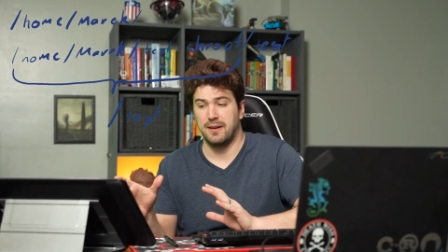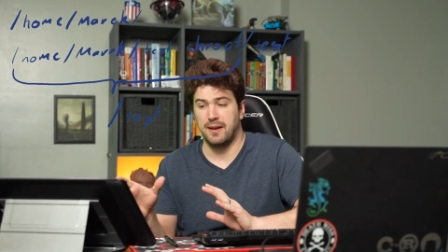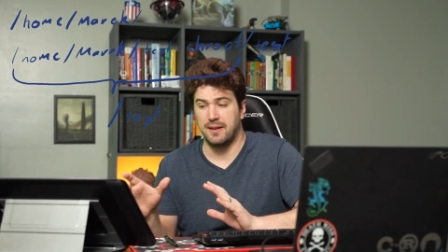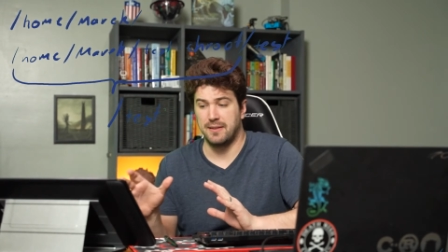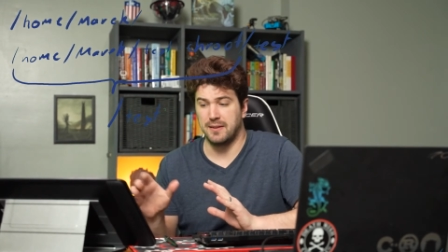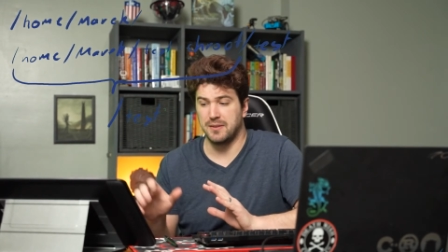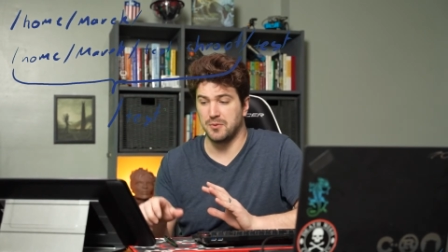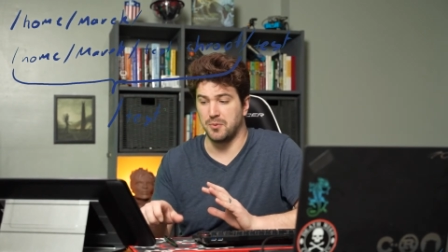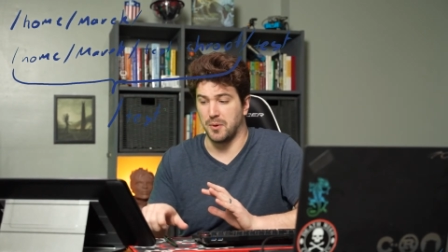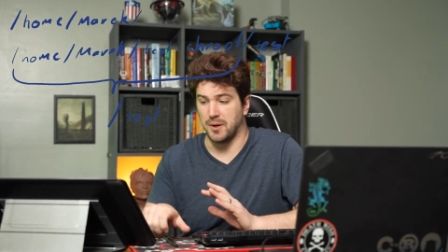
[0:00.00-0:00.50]
and
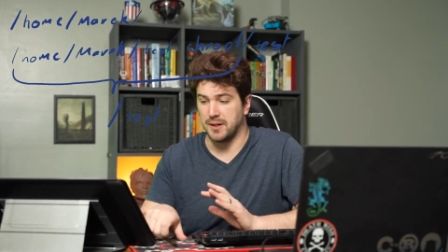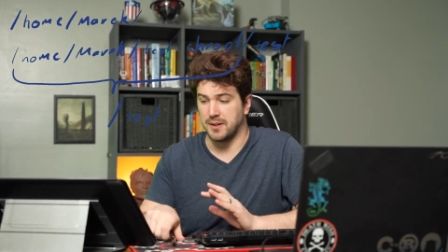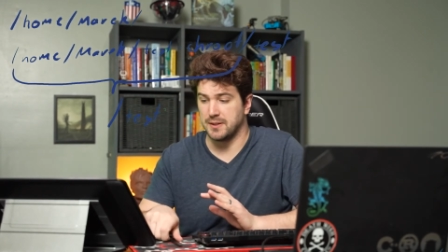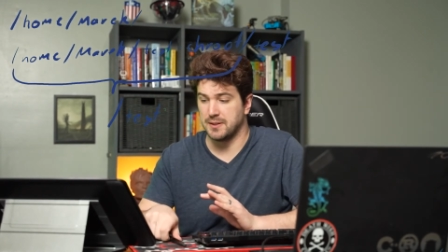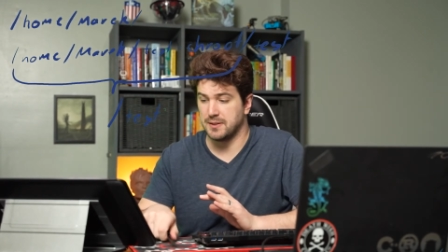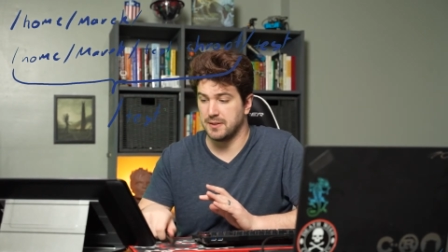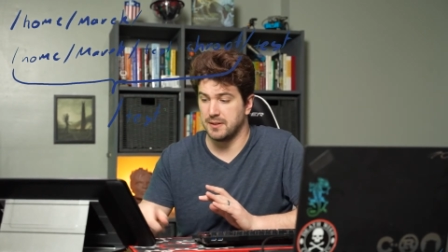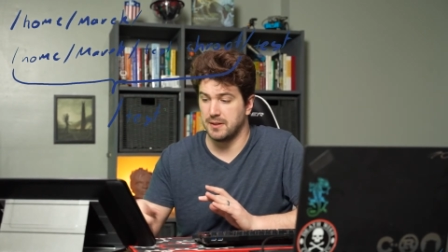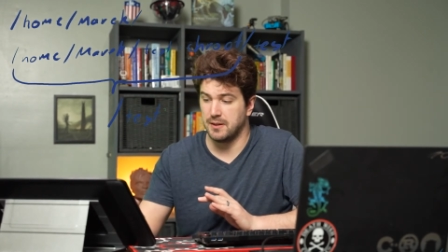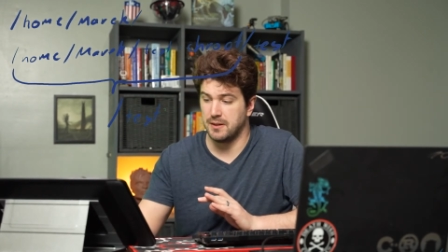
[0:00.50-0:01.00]
this
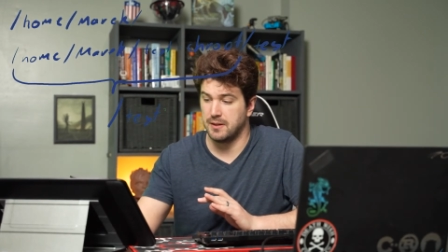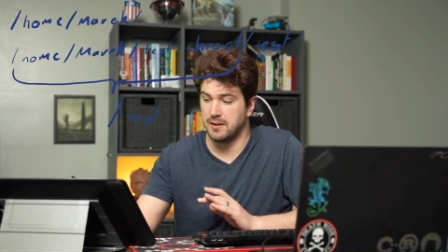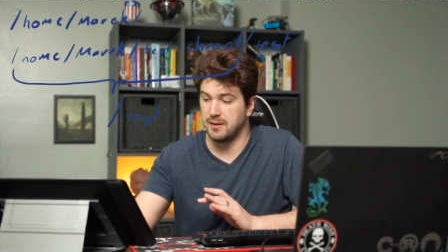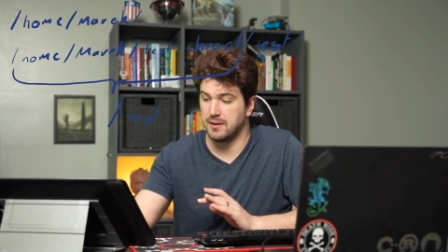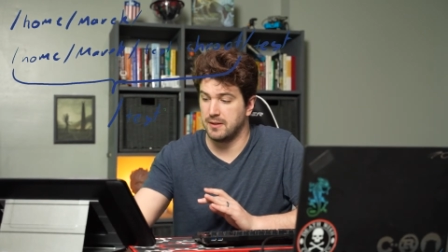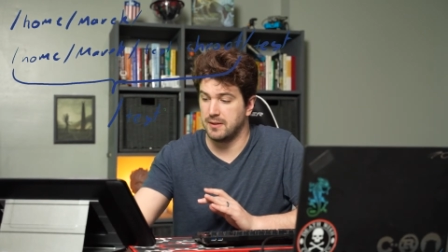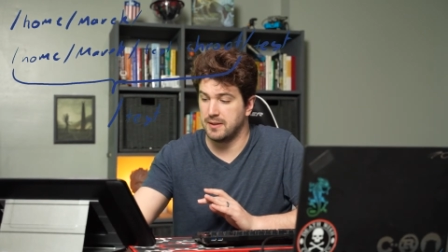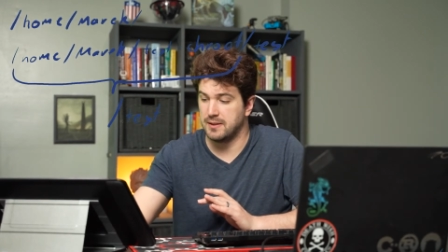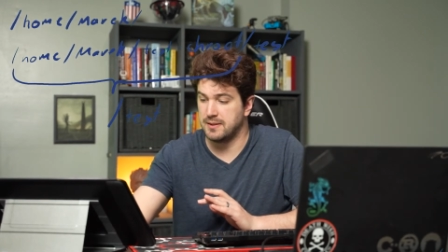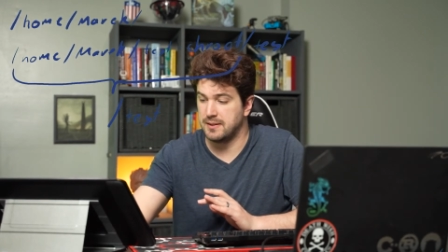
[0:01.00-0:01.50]
works.
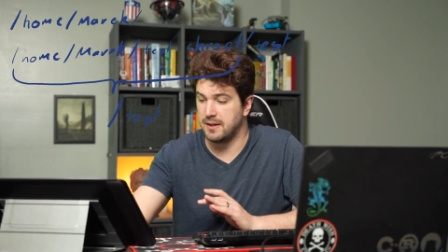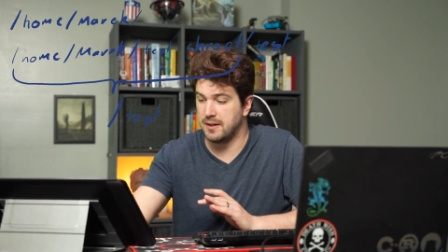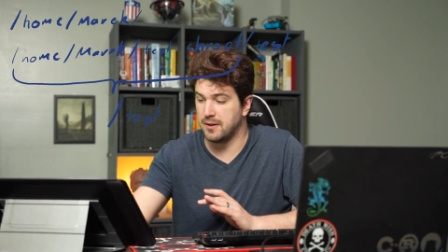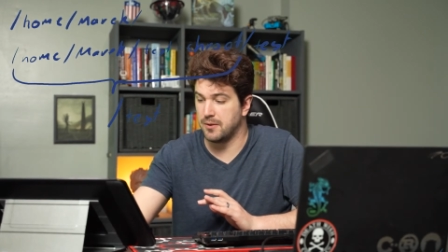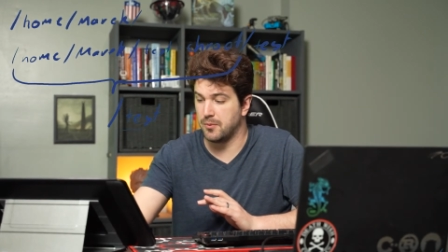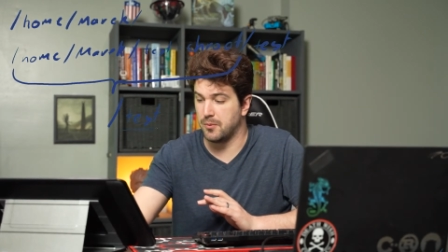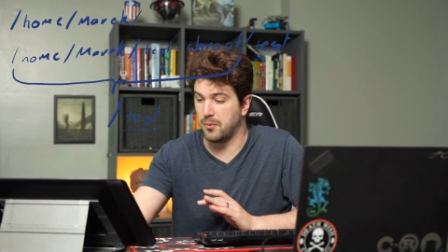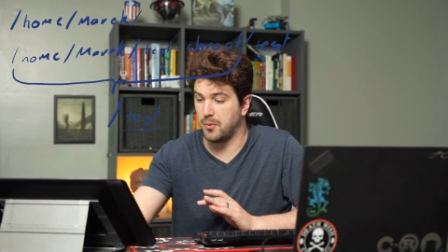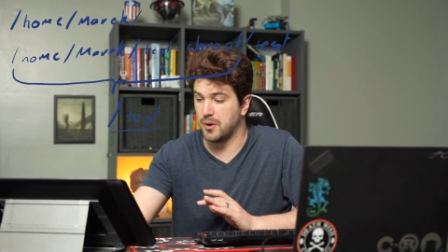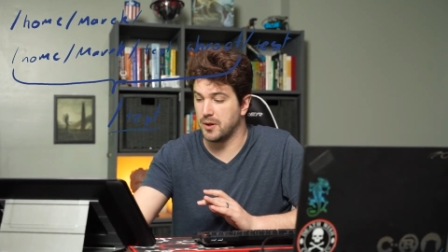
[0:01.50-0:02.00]
This
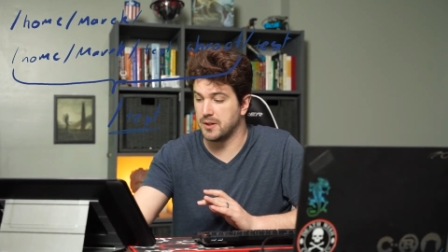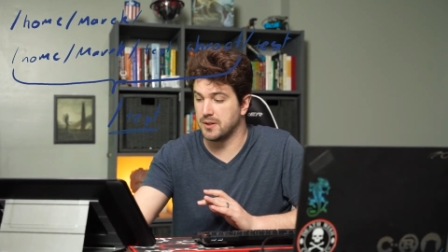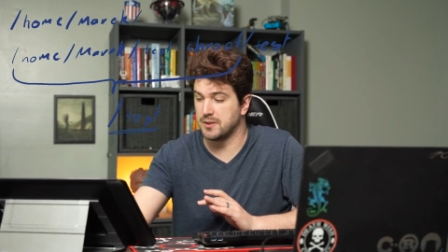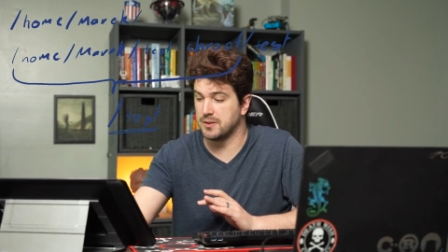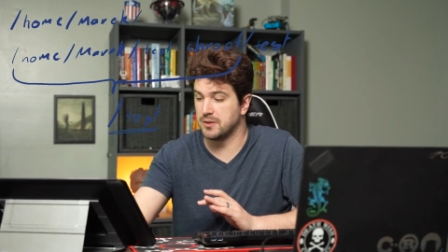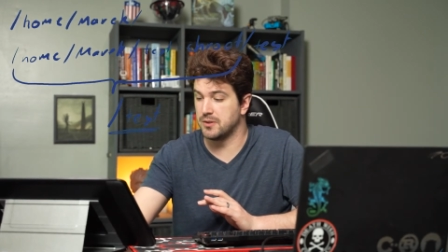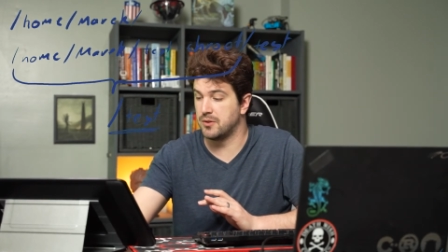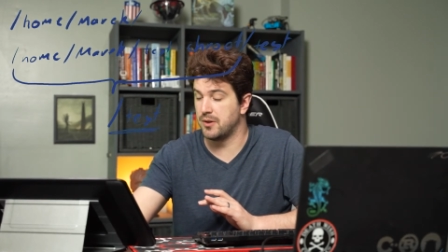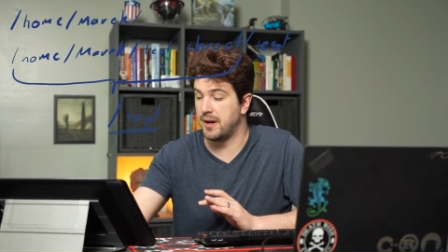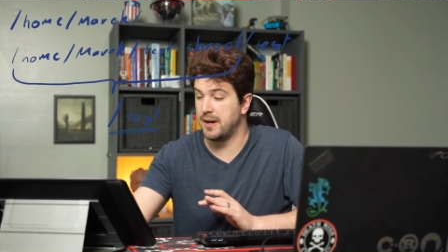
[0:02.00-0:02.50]
here
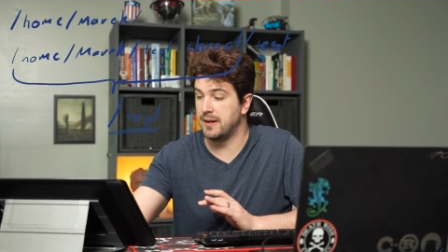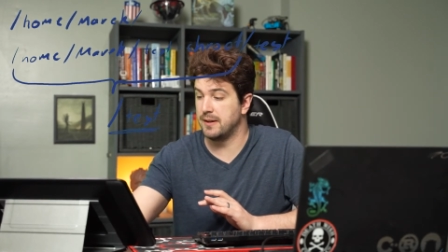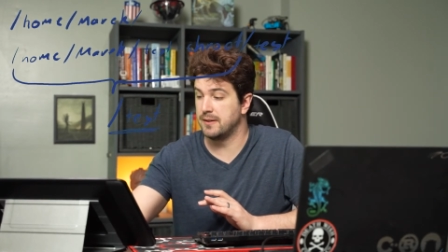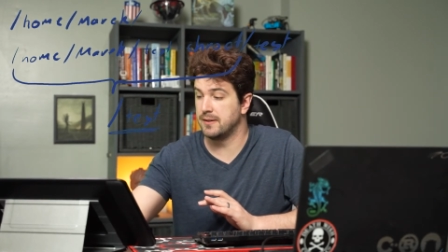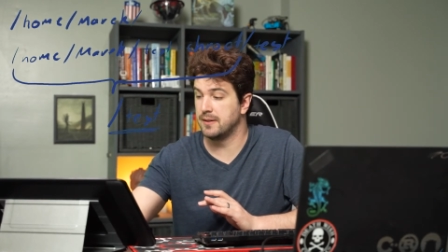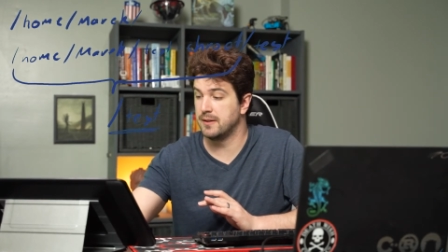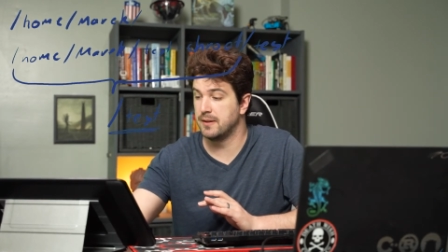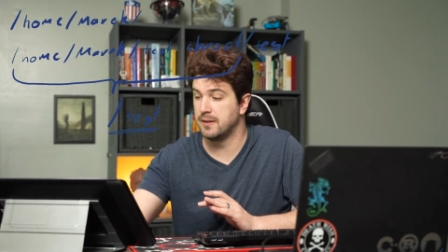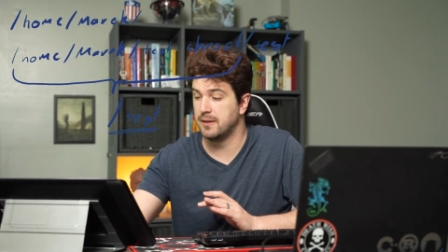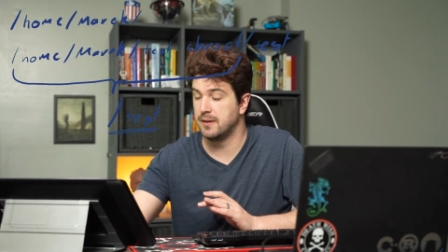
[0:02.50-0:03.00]
works great